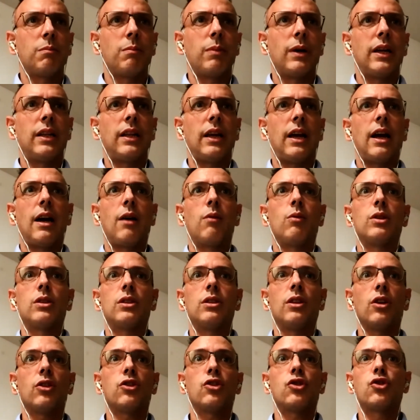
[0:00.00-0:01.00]
but I
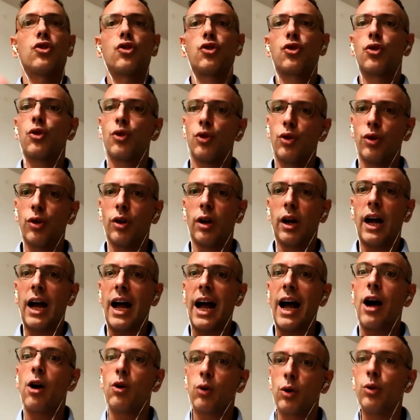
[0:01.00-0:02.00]
was not sure
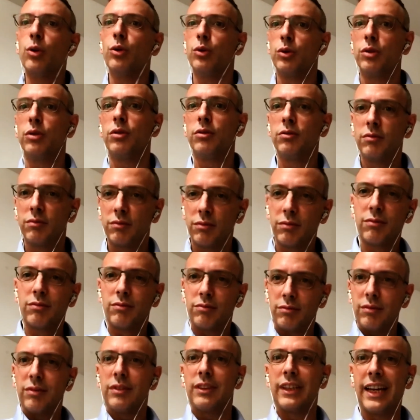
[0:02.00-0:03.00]
how could
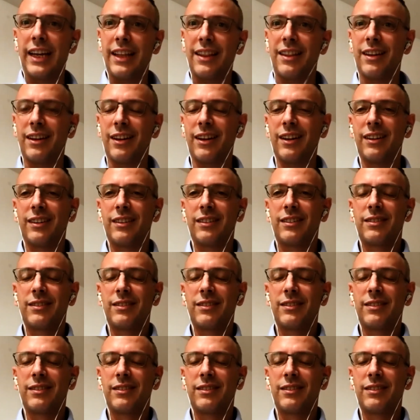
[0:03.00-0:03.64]
get there.